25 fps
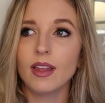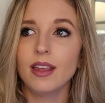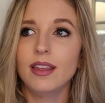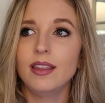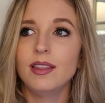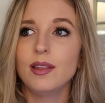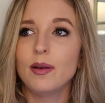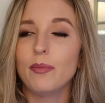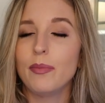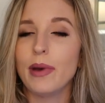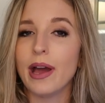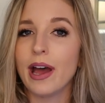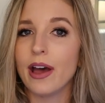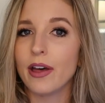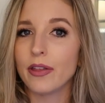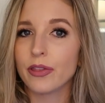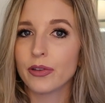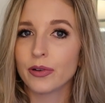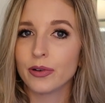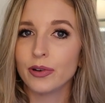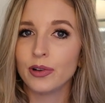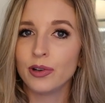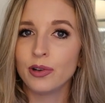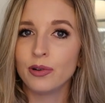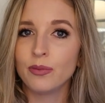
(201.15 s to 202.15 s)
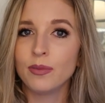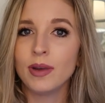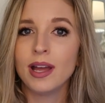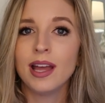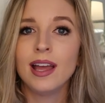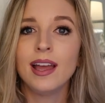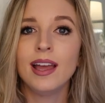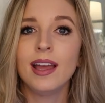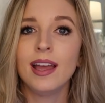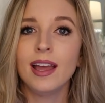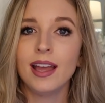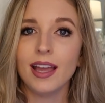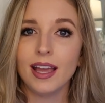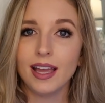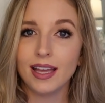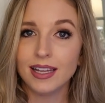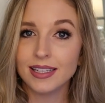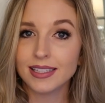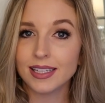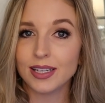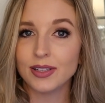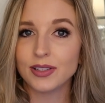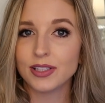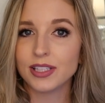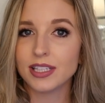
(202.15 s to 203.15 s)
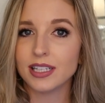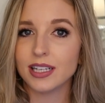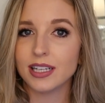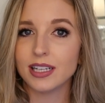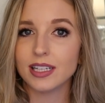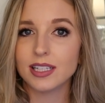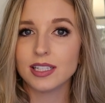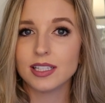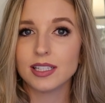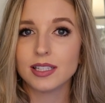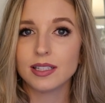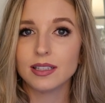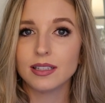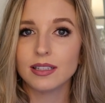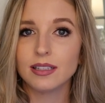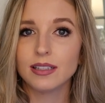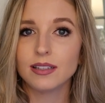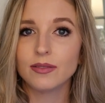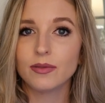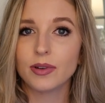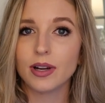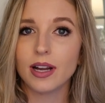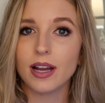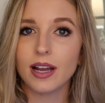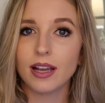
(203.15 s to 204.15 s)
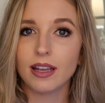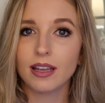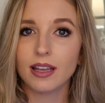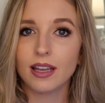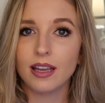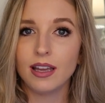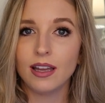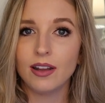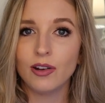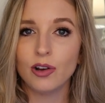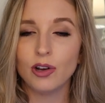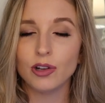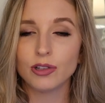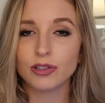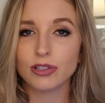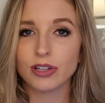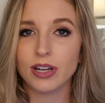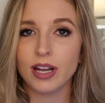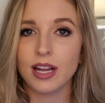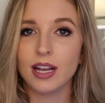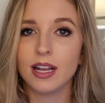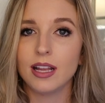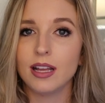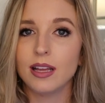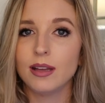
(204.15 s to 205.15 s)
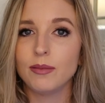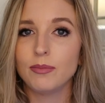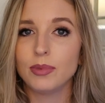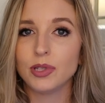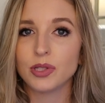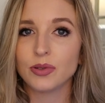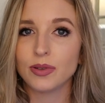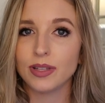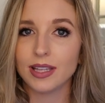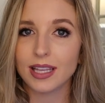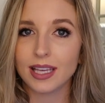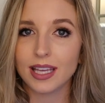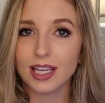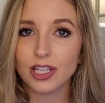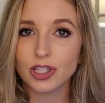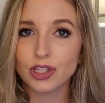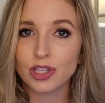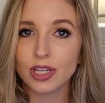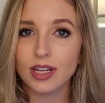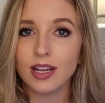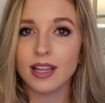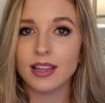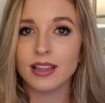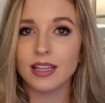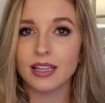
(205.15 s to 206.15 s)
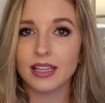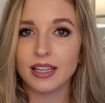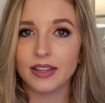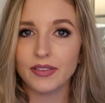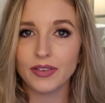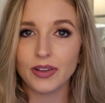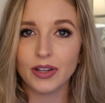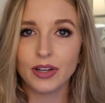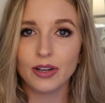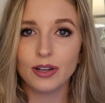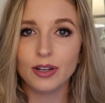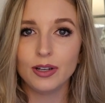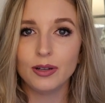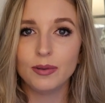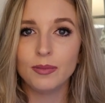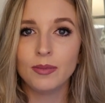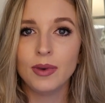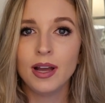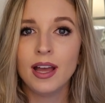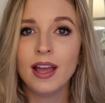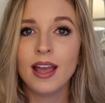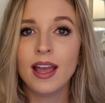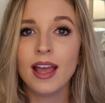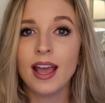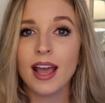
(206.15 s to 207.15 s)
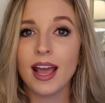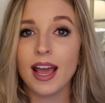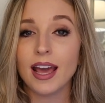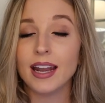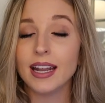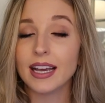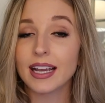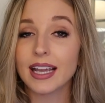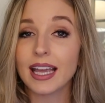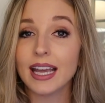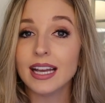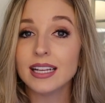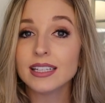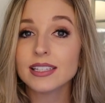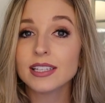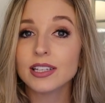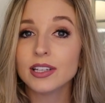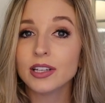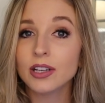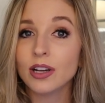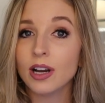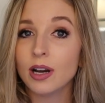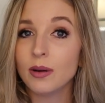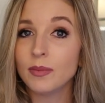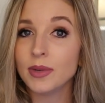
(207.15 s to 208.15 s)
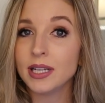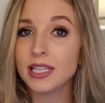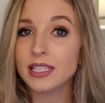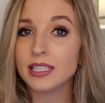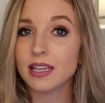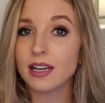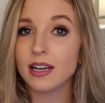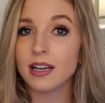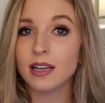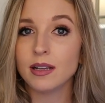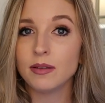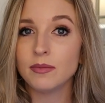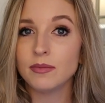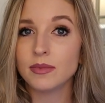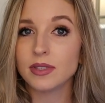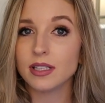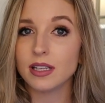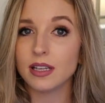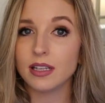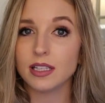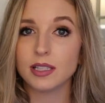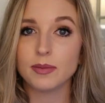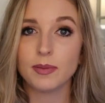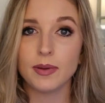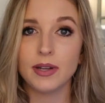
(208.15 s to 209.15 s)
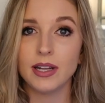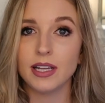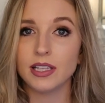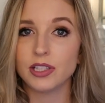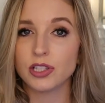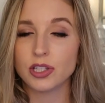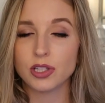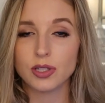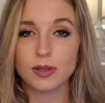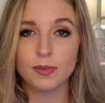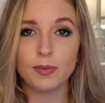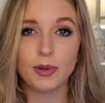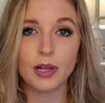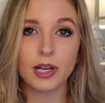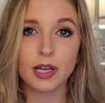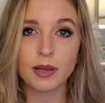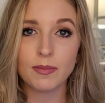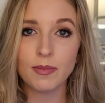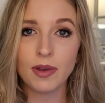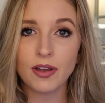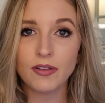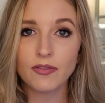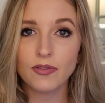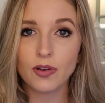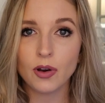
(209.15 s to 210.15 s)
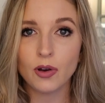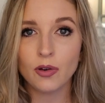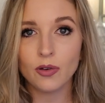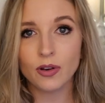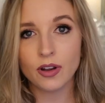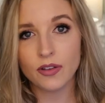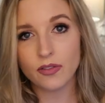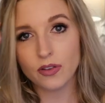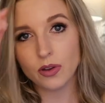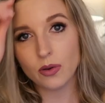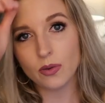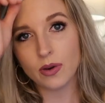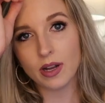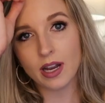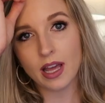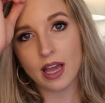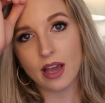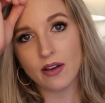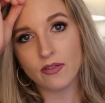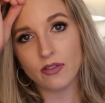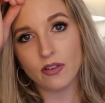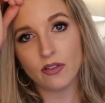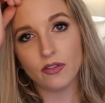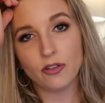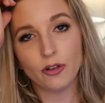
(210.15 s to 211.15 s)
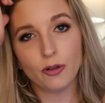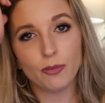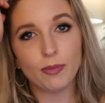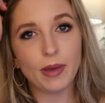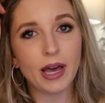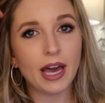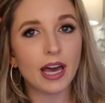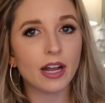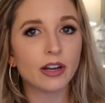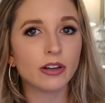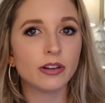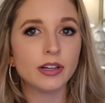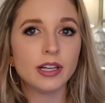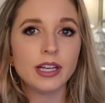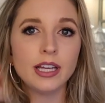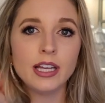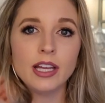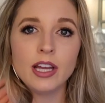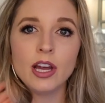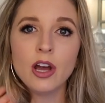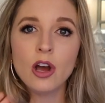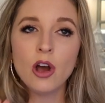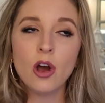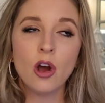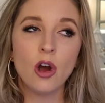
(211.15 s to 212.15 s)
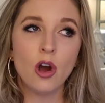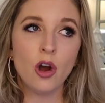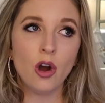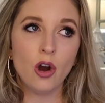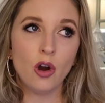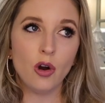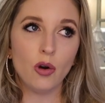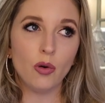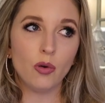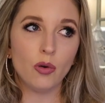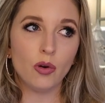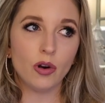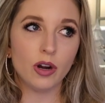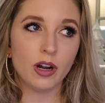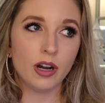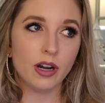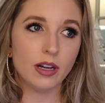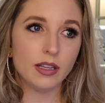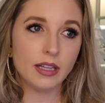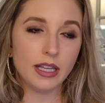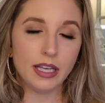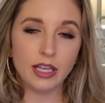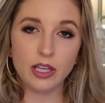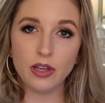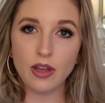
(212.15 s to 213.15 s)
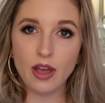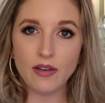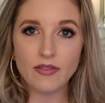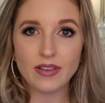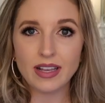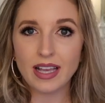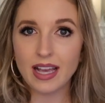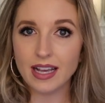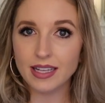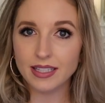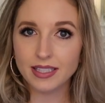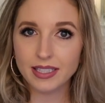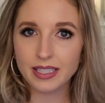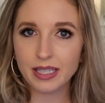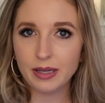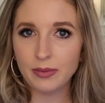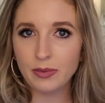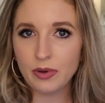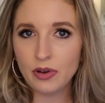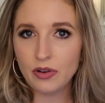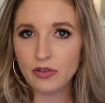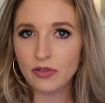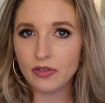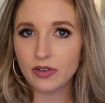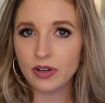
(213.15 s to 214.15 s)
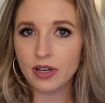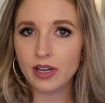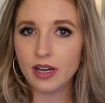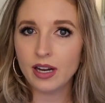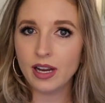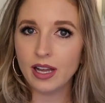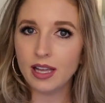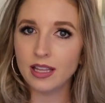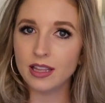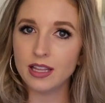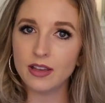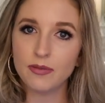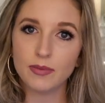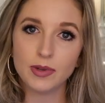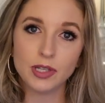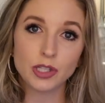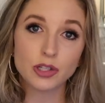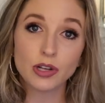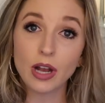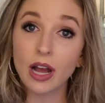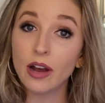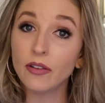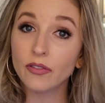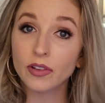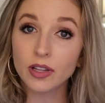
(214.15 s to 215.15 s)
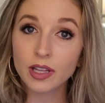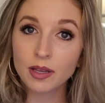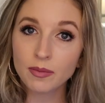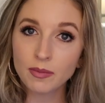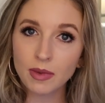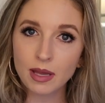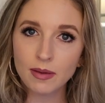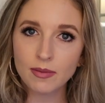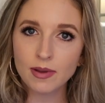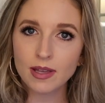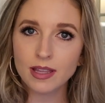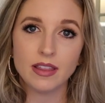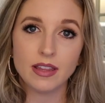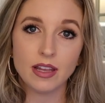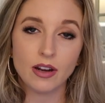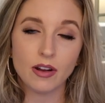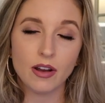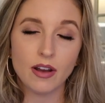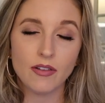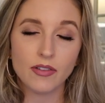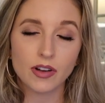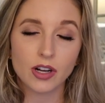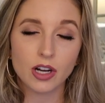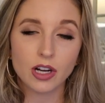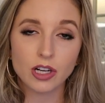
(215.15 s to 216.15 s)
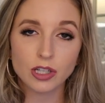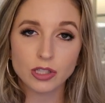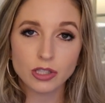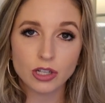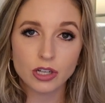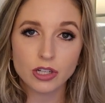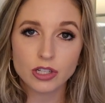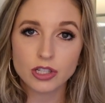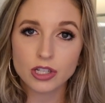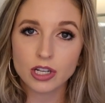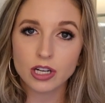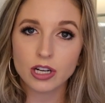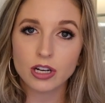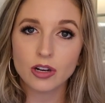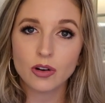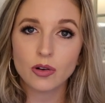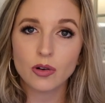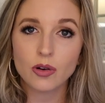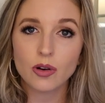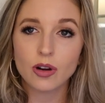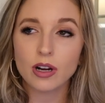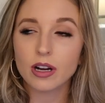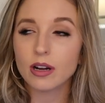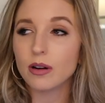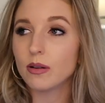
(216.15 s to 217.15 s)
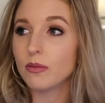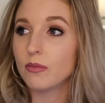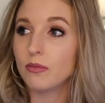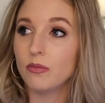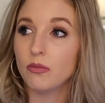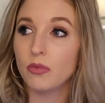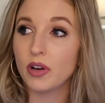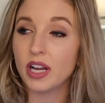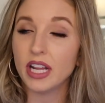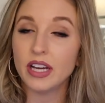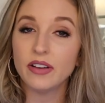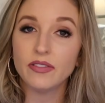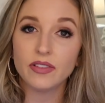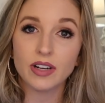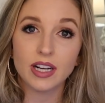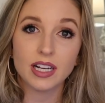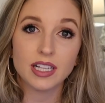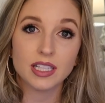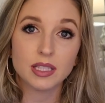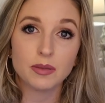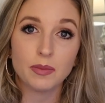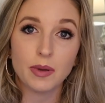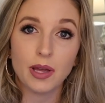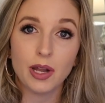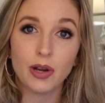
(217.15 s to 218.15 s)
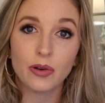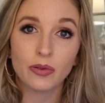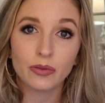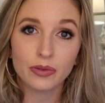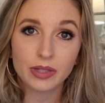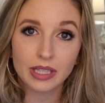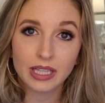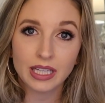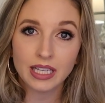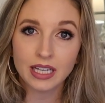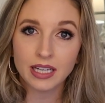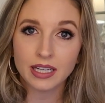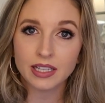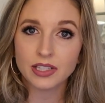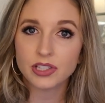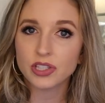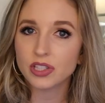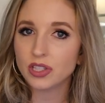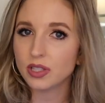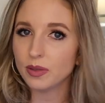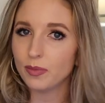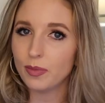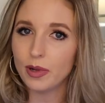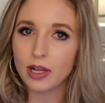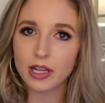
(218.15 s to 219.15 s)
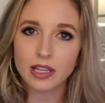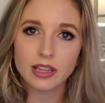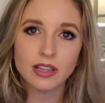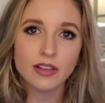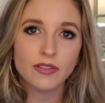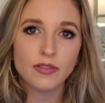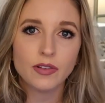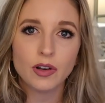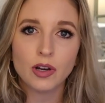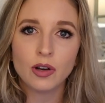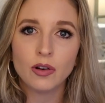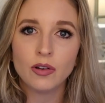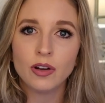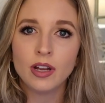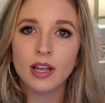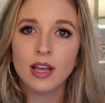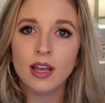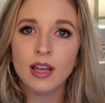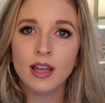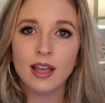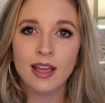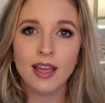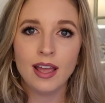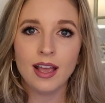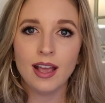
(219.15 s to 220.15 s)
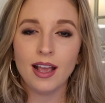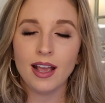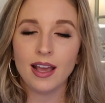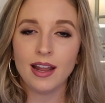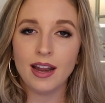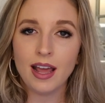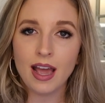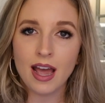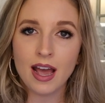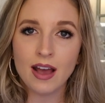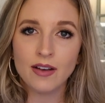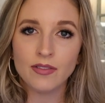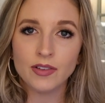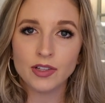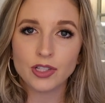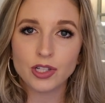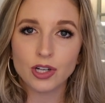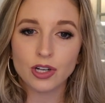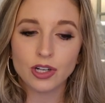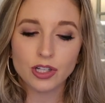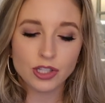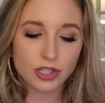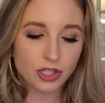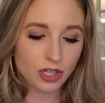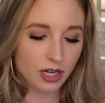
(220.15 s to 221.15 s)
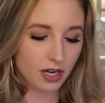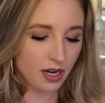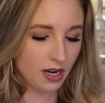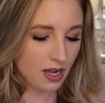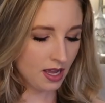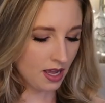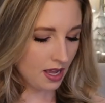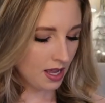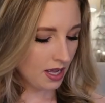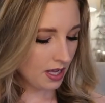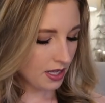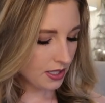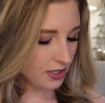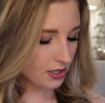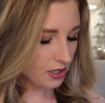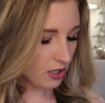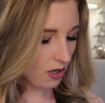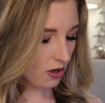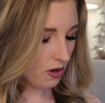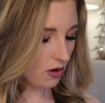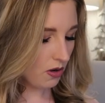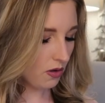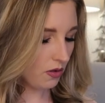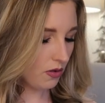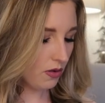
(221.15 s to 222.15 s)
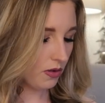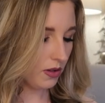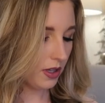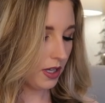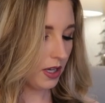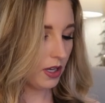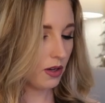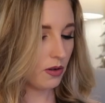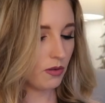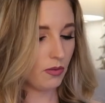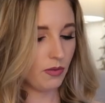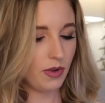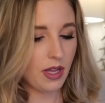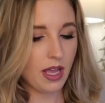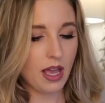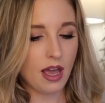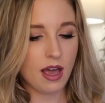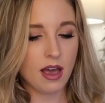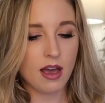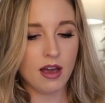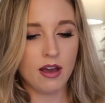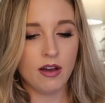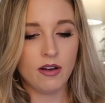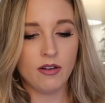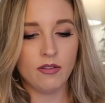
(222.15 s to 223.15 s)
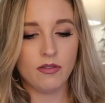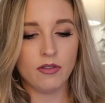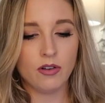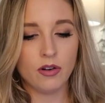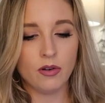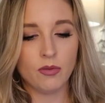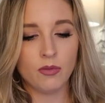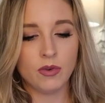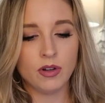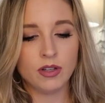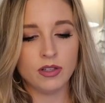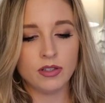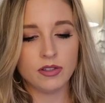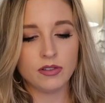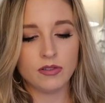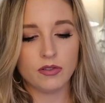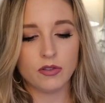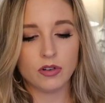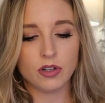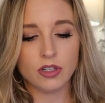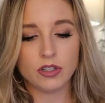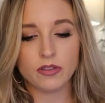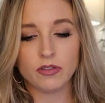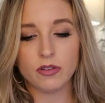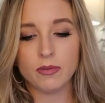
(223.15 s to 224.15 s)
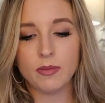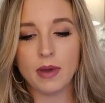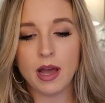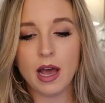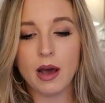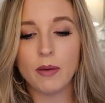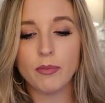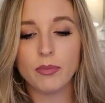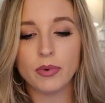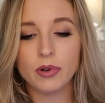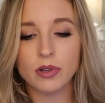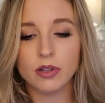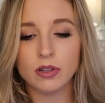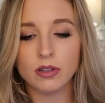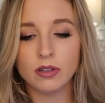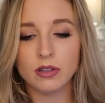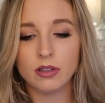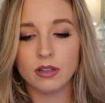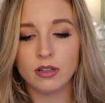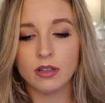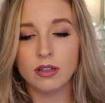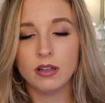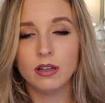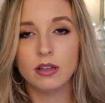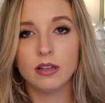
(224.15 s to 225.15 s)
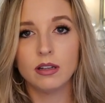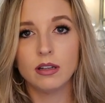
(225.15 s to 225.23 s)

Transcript: in the bathroom, and downstairs, where I can alternate it between the kitchen and the living room. And I can't tell you how many times it's been nice just to plug in my phone if you wanna have a full battery, or like you have a guest come over and they've been traveling maybe and they don't have a car charger or whatever. It's been really nice just to plug in the phone and have a charger. So like we have our ones, of course, from Apple.